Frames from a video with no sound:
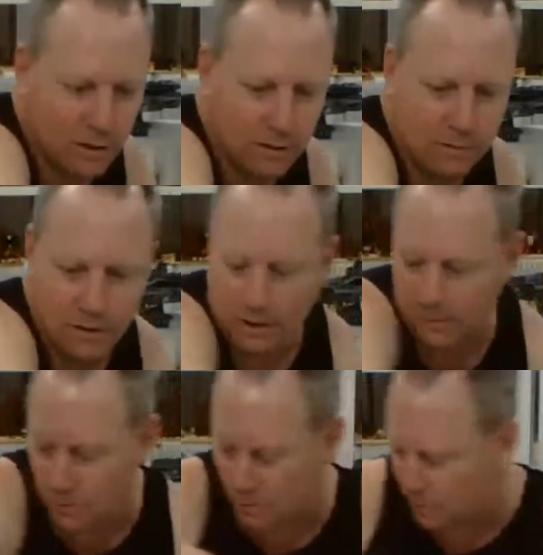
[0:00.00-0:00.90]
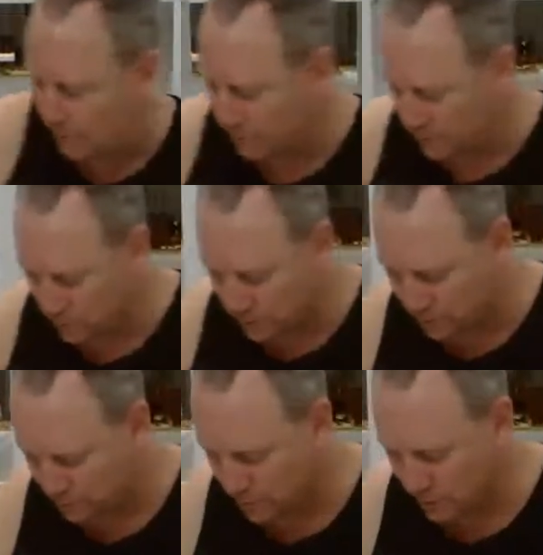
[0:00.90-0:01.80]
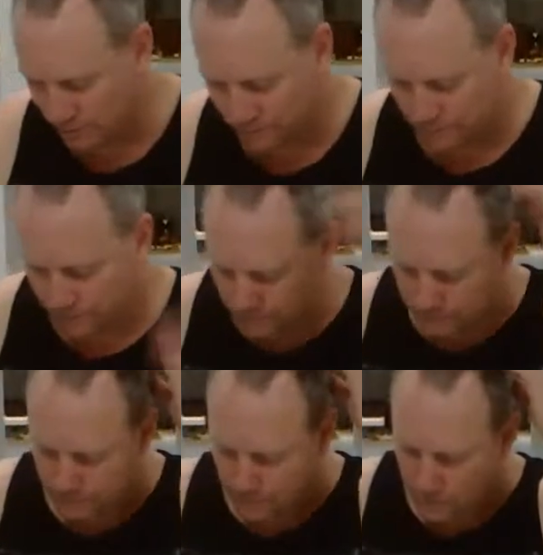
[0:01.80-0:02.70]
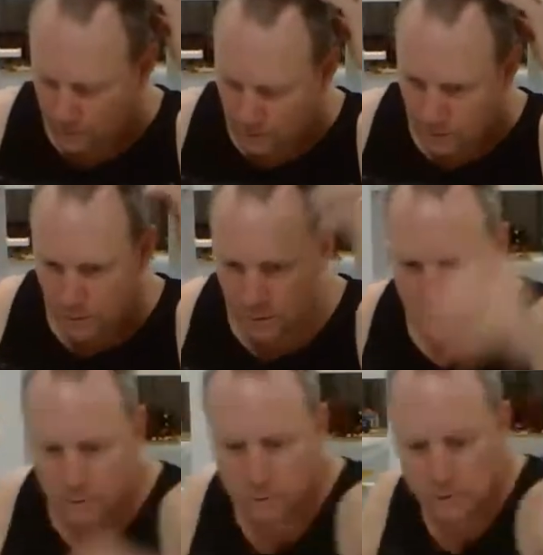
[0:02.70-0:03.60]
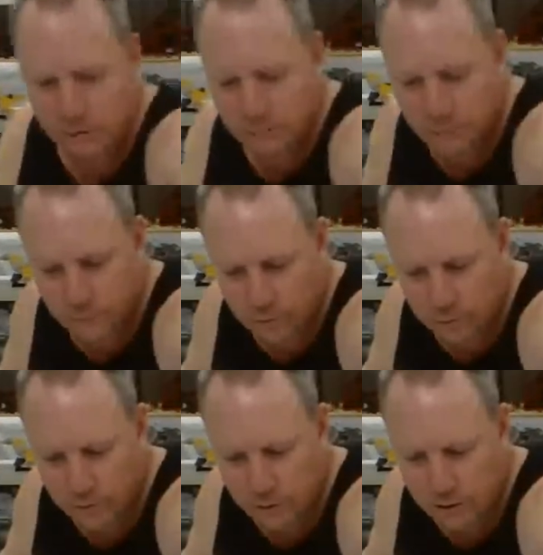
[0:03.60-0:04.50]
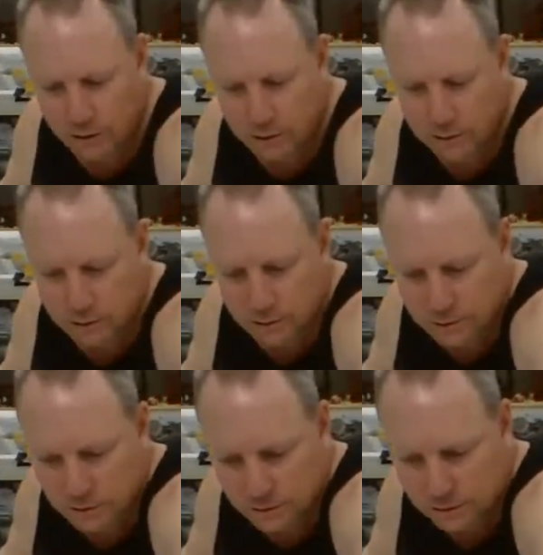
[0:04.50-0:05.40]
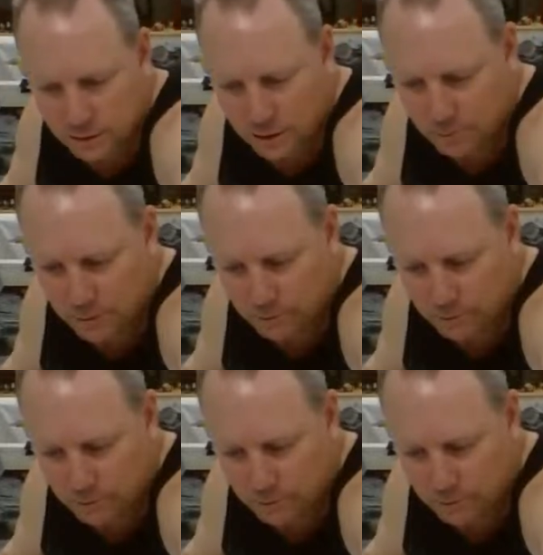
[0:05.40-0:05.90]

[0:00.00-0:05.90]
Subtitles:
over there while we finish this bit. So we need 4 of these. It's going to save me